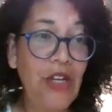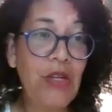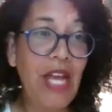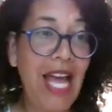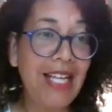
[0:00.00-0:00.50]
you
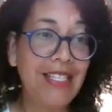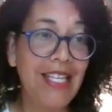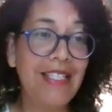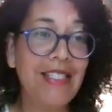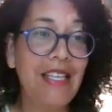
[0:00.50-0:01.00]
to
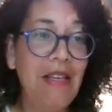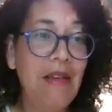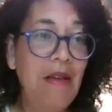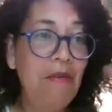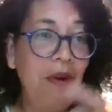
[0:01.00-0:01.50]
access.
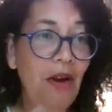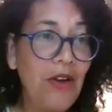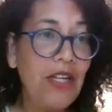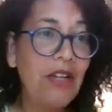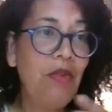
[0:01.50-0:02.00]

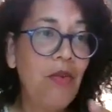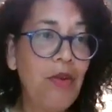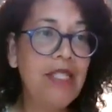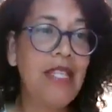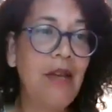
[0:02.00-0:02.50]
Part of the
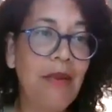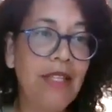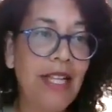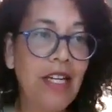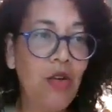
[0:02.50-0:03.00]
reason that we
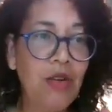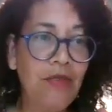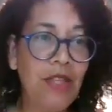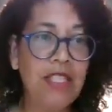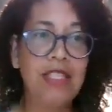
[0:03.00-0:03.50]
let go of
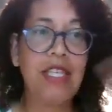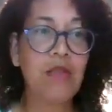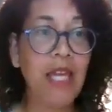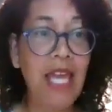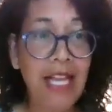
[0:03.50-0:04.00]
things is
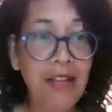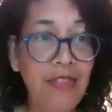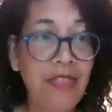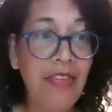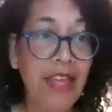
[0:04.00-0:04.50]
because we can't
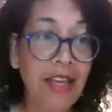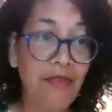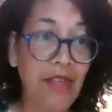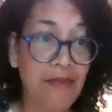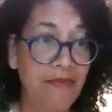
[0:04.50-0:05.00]
even think
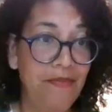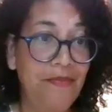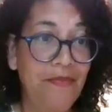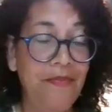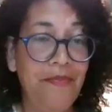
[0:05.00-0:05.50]
of them.
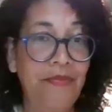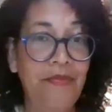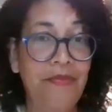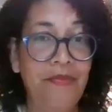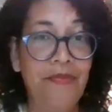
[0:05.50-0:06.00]

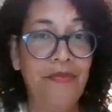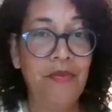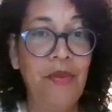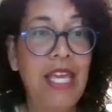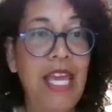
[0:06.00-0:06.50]

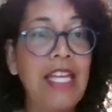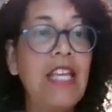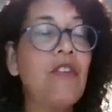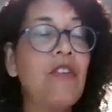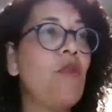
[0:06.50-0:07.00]
We can't
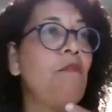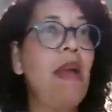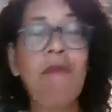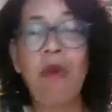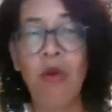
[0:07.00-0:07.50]
even
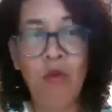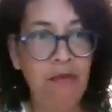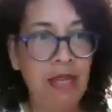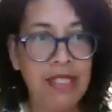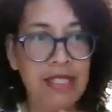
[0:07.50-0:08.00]
remember
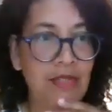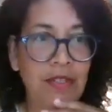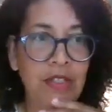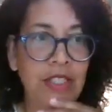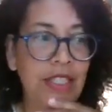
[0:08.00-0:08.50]
what makes us
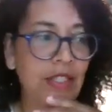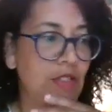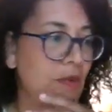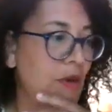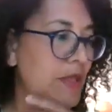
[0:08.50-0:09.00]
feel good in
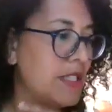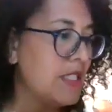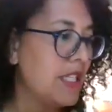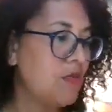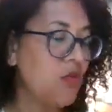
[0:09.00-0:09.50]
those
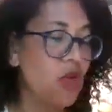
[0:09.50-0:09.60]
moments because